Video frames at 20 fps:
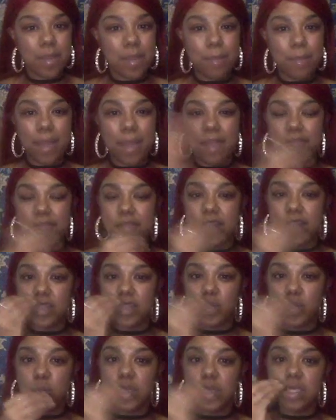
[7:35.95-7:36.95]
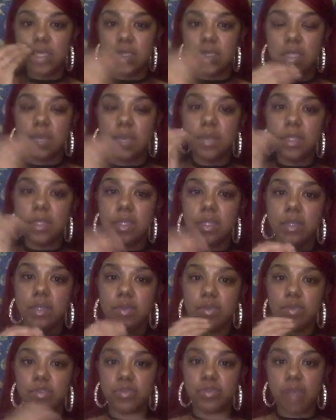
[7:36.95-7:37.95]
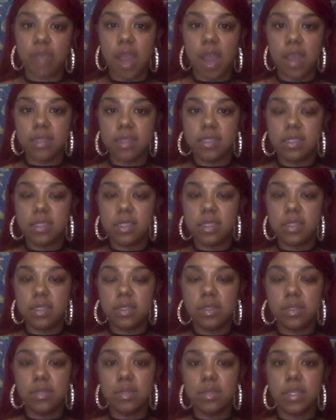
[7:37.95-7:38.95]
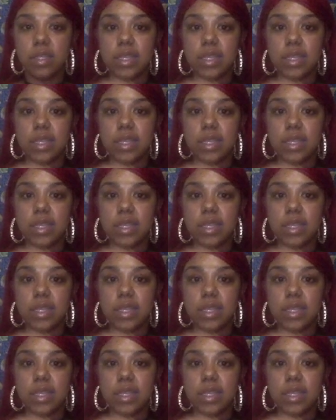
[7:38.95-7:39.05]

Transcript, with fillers: my face would seem a little dry still,